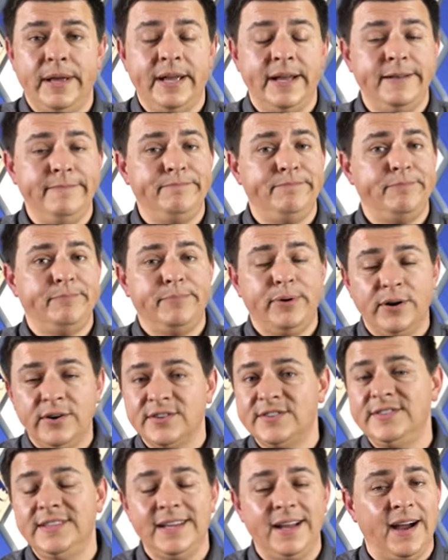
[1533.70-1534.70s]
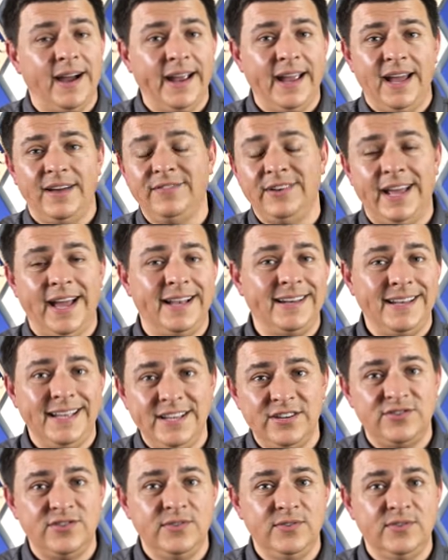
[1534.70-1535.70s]
And personally, I haven't had
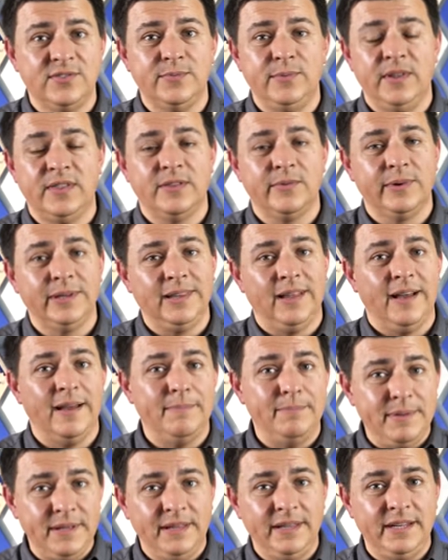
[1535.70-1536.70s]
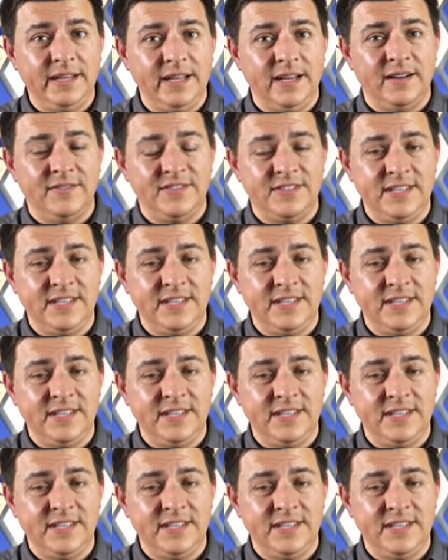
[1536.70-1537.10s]
issues with the reliability of